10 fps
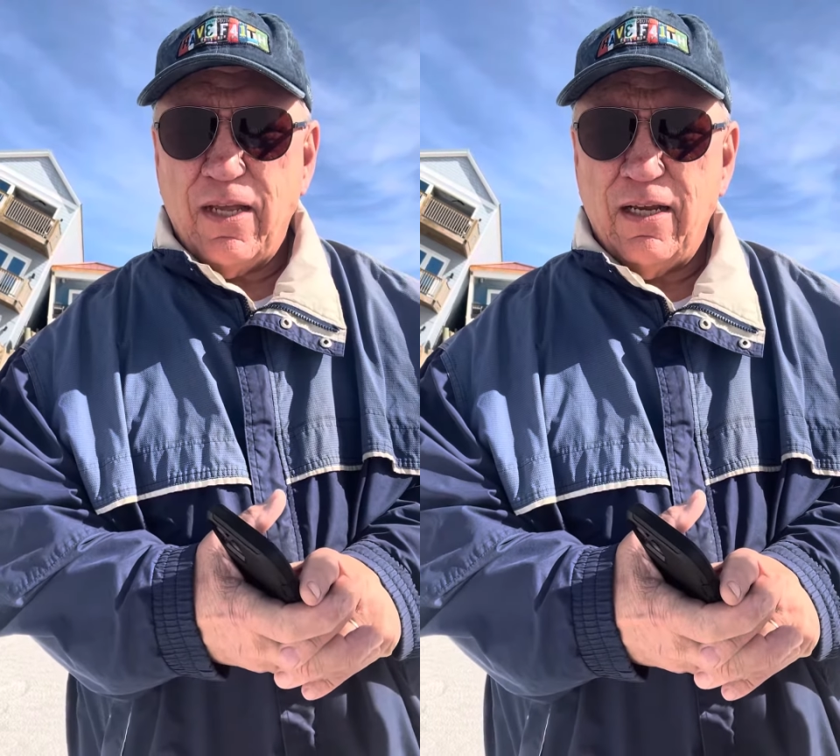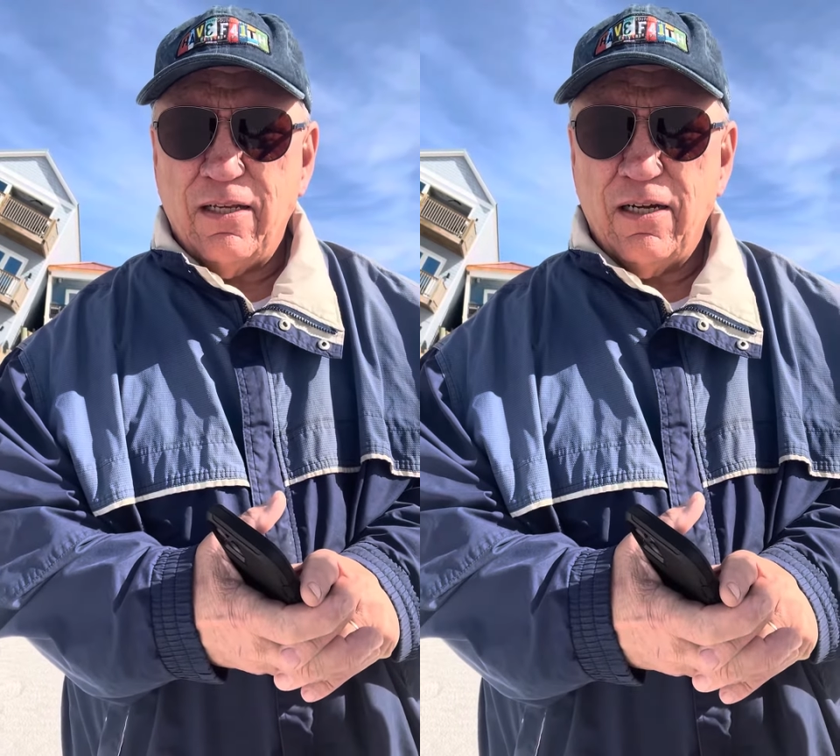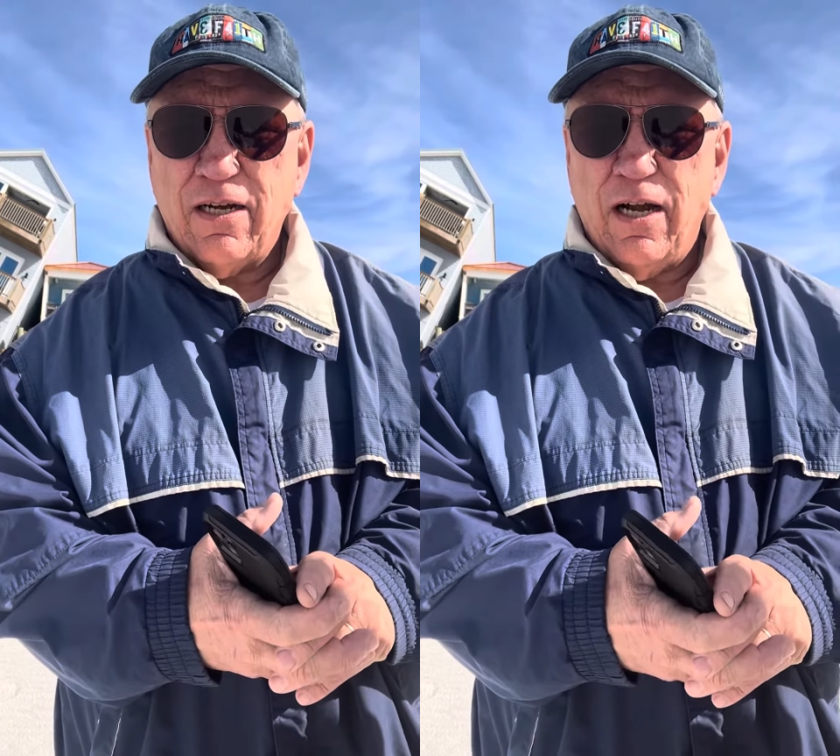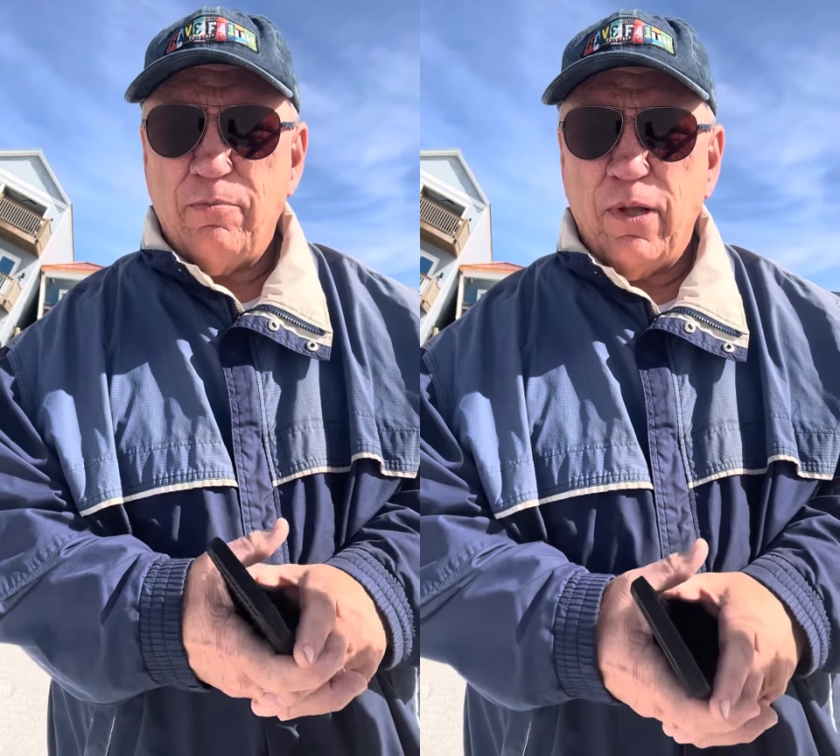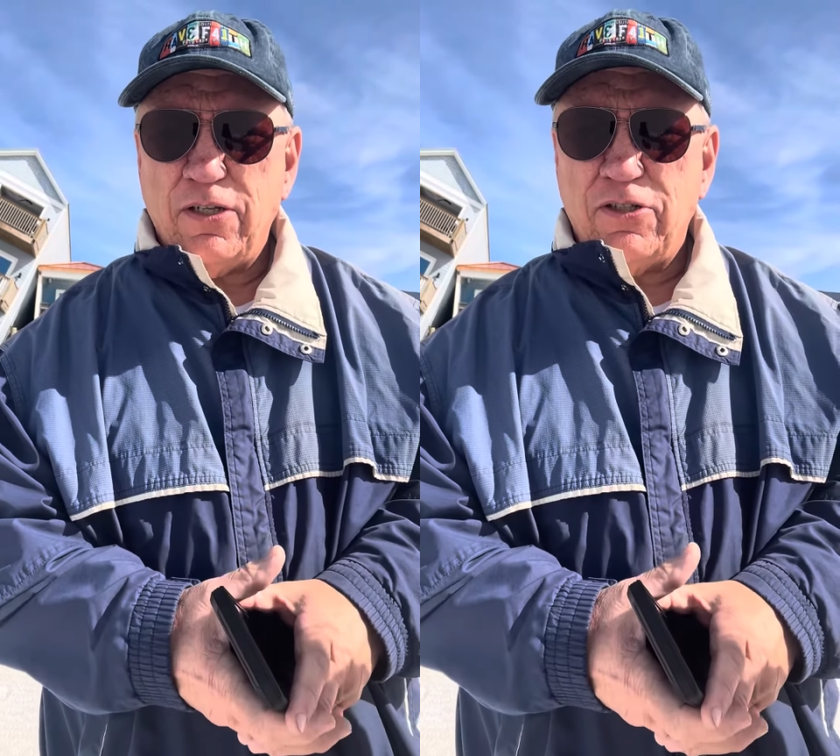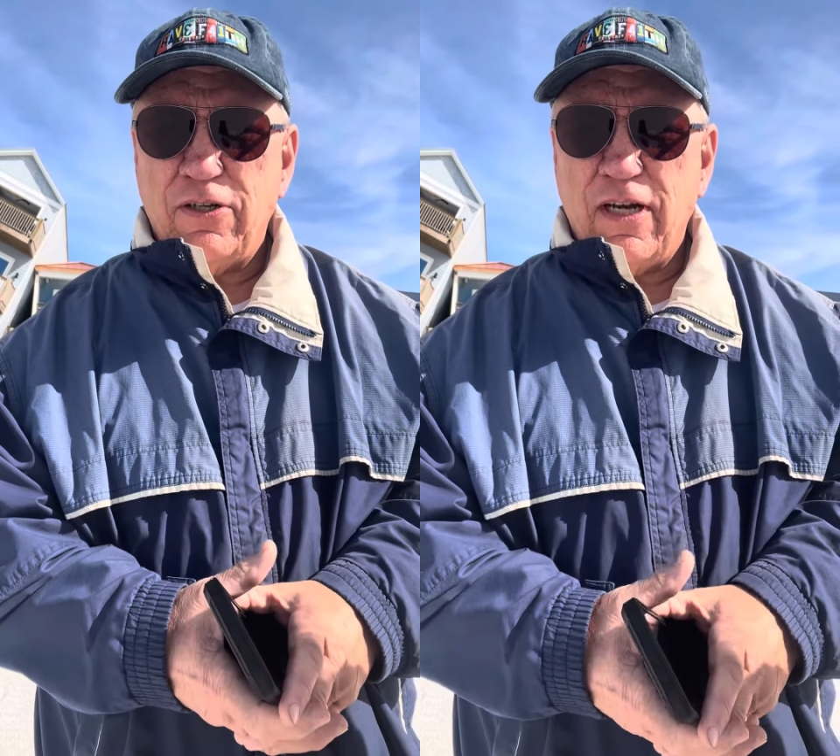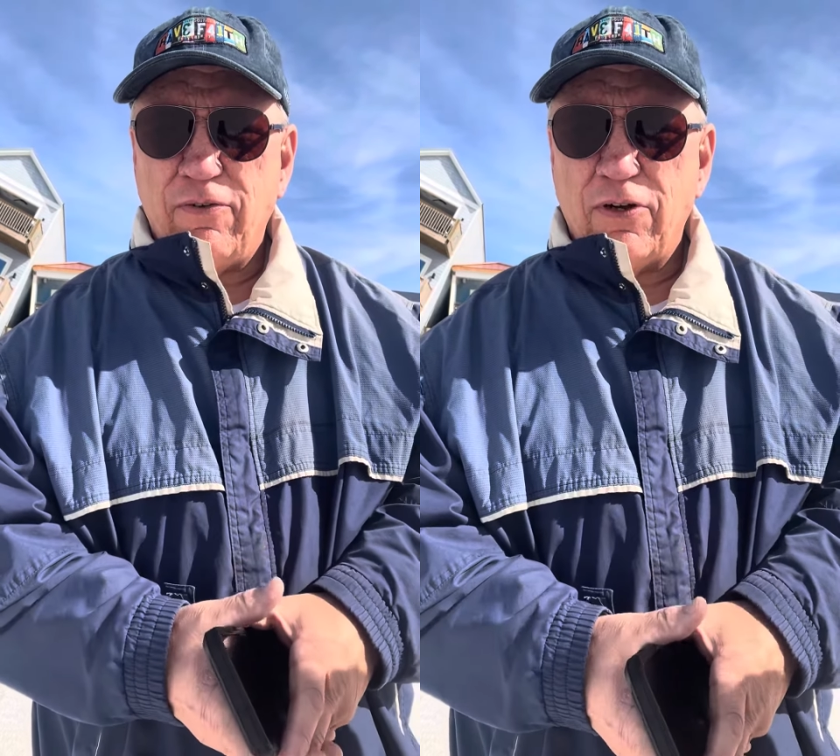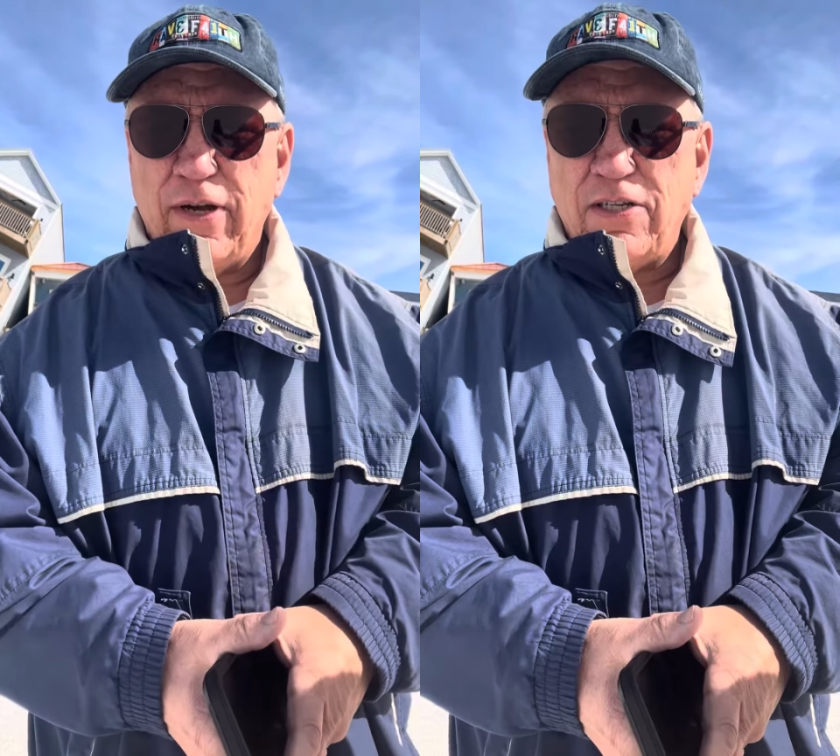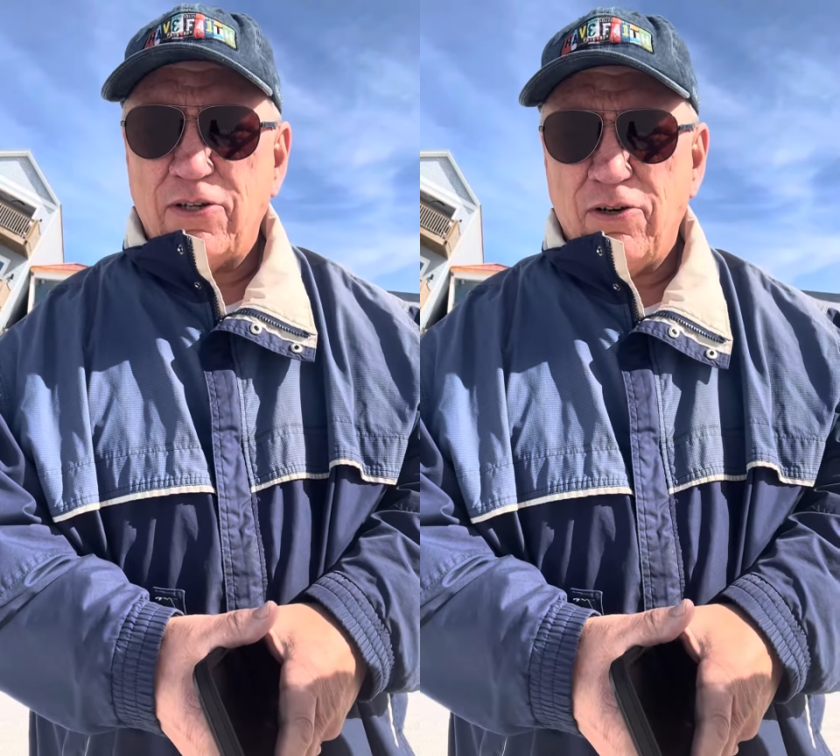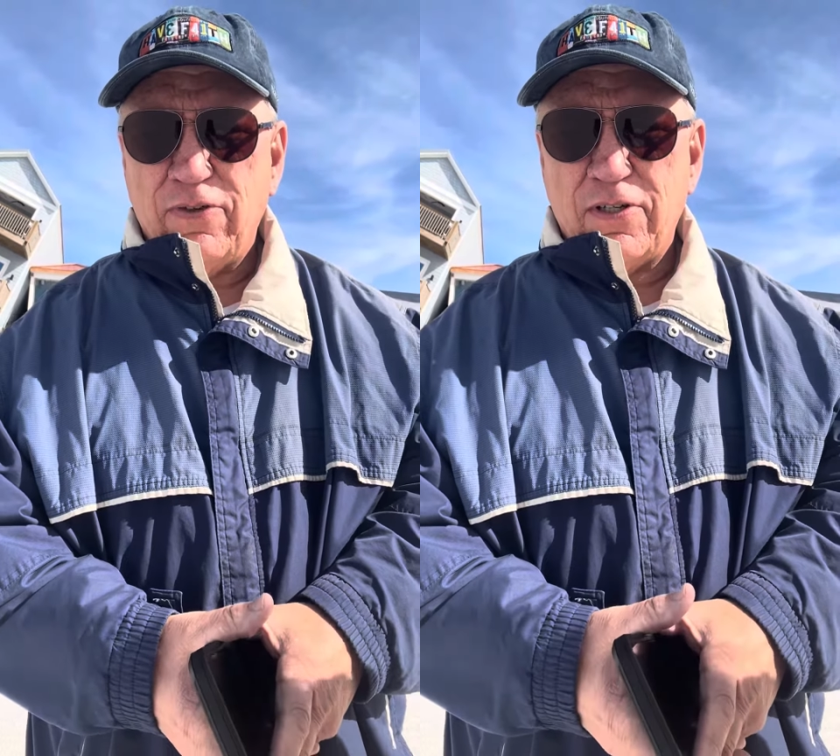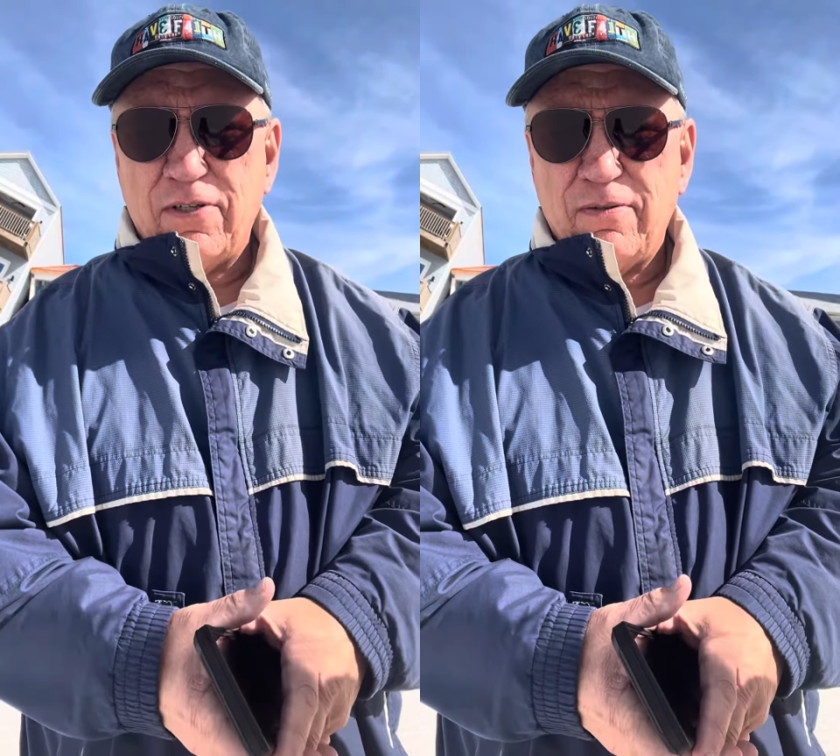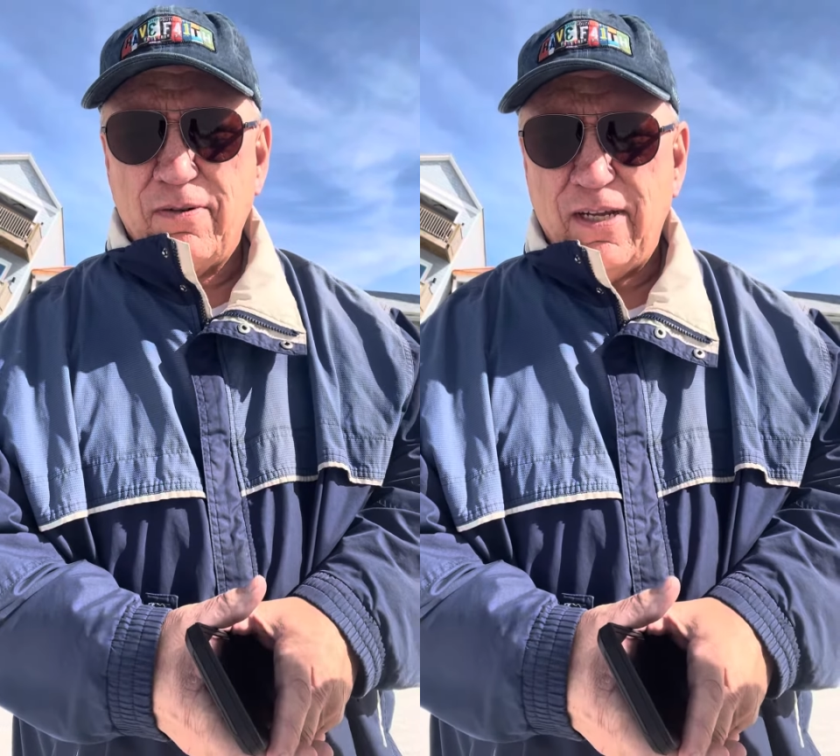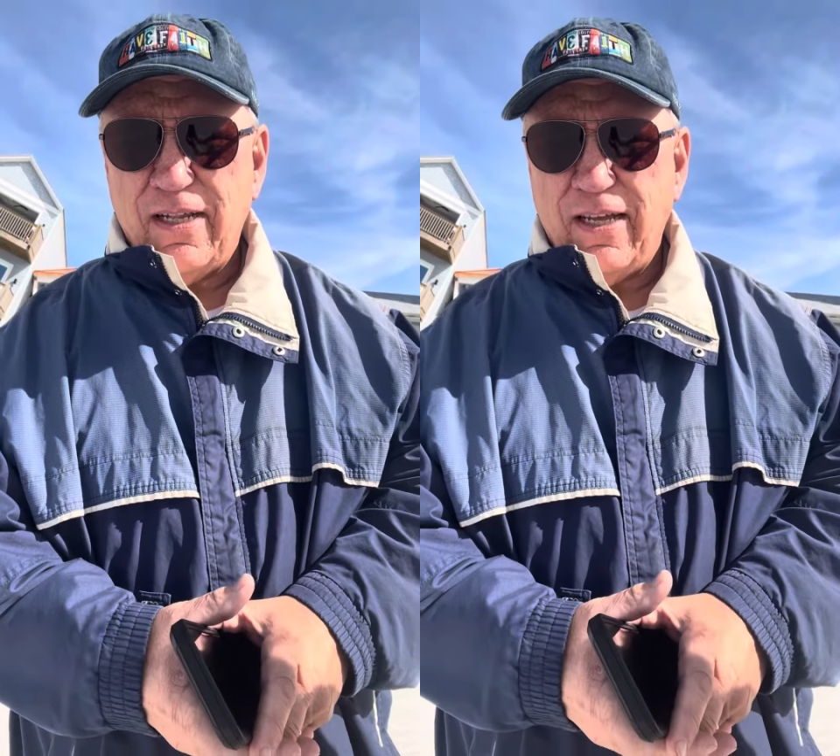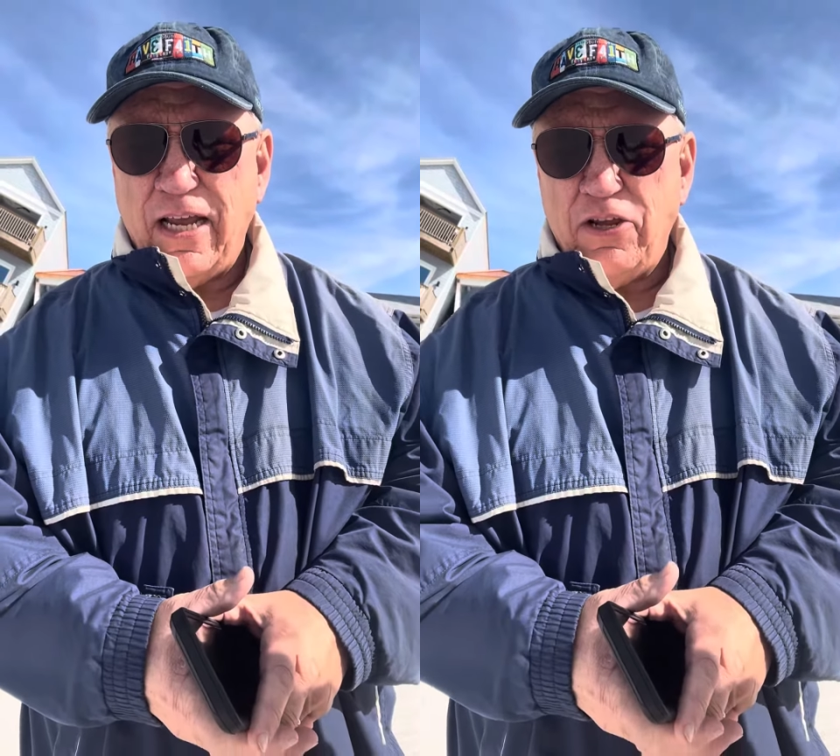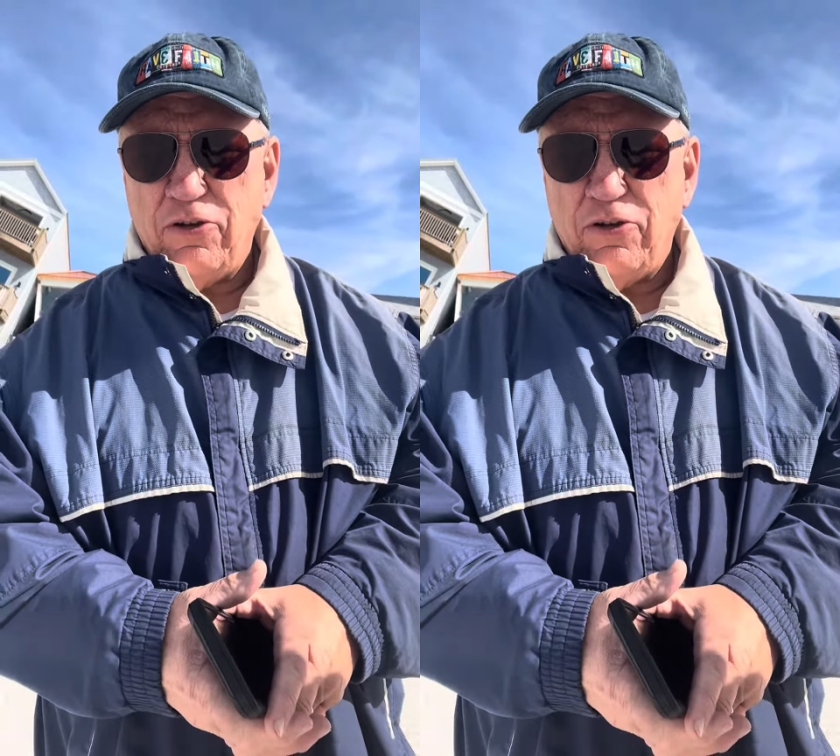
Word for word: And uh, God bless you and have a great service. Thank you.